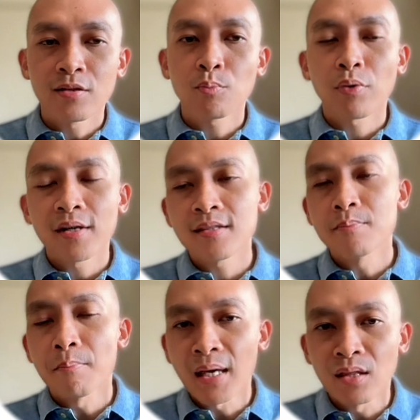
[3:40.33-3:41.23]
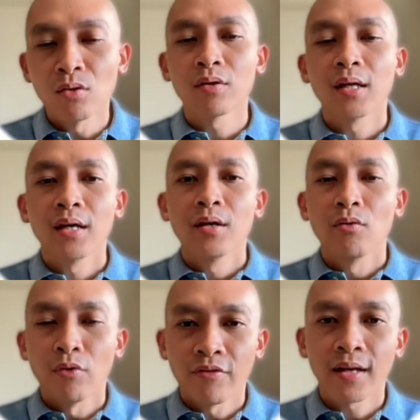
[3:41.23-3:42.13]
So prices may not
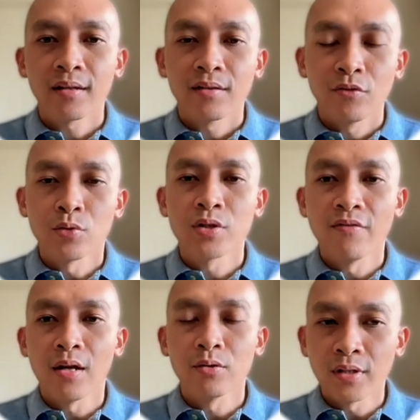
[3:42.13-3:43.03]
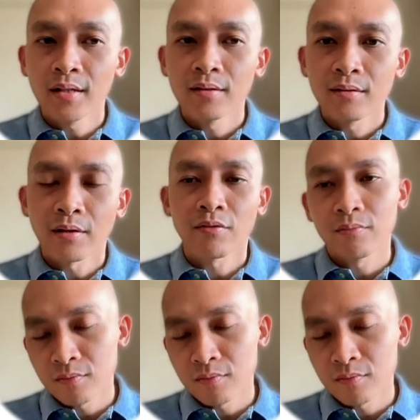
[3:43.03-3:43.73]
reflect future value yet, right?